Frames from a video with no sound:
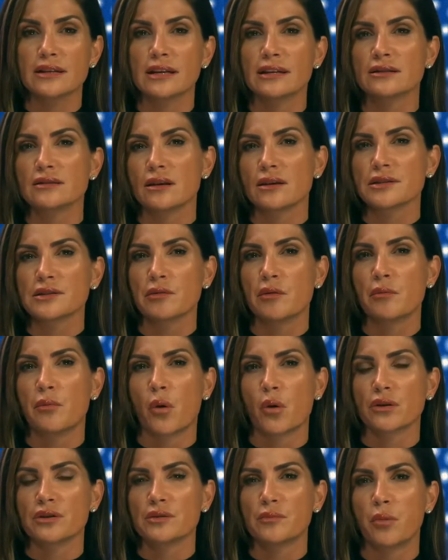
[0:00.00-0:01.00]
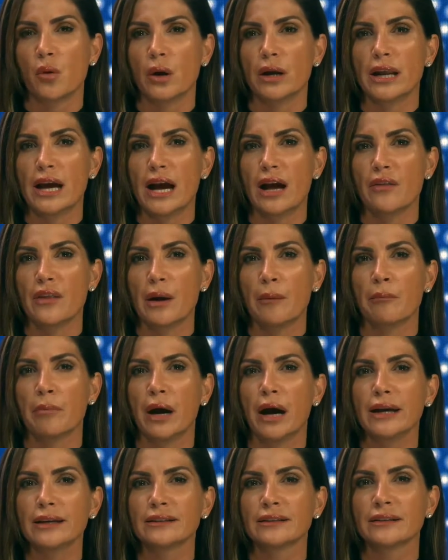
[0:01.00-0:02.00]
And it's also important to point out that
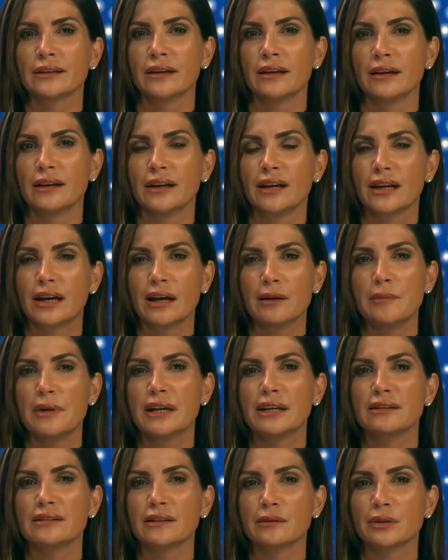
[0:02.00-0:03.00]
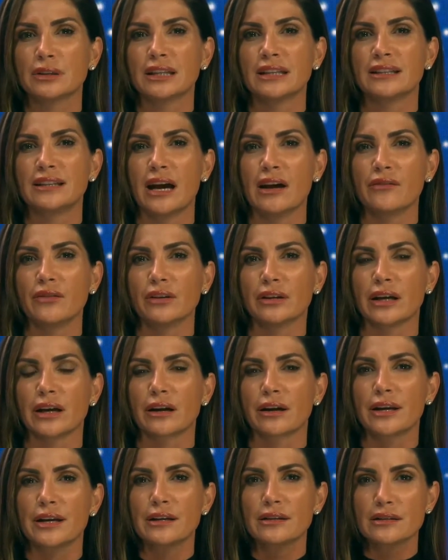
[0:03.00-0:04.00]
Biden kind of made a deal with the devil
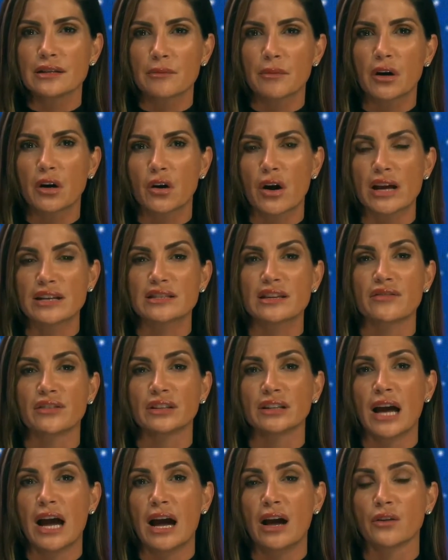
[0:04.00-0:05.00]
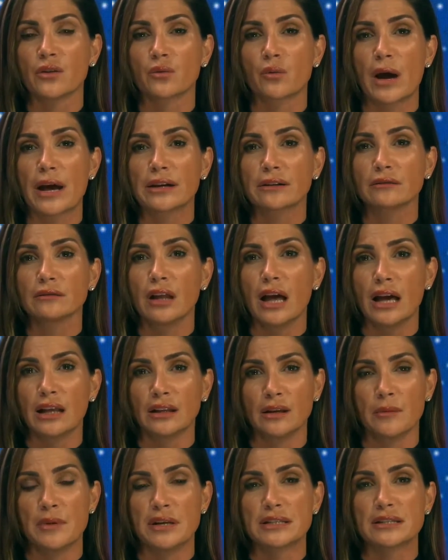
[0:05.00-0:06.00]
here. He and Democrats have allowed the radical
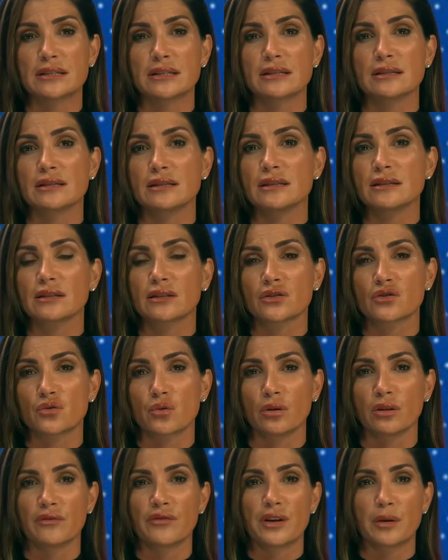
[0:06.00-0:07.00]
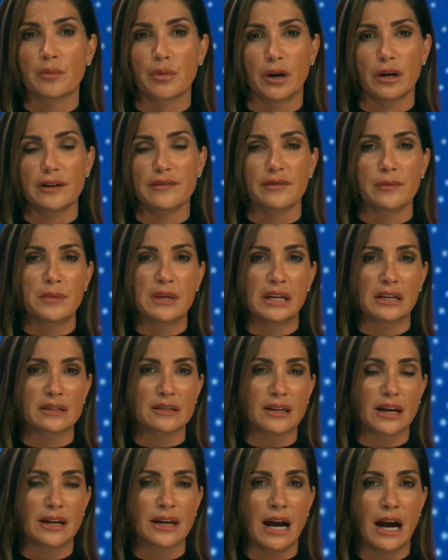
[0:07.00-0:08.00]
elements to seize control of their party from the
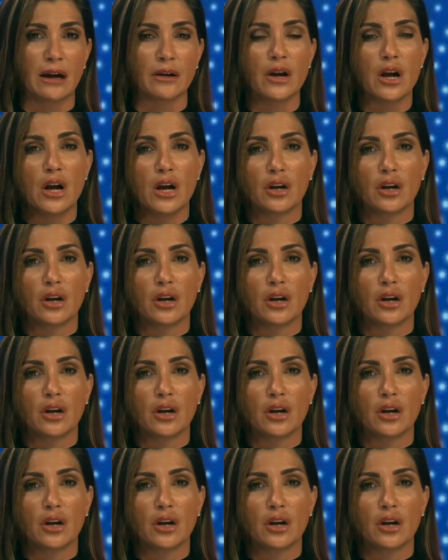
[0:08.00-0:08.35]
inside out.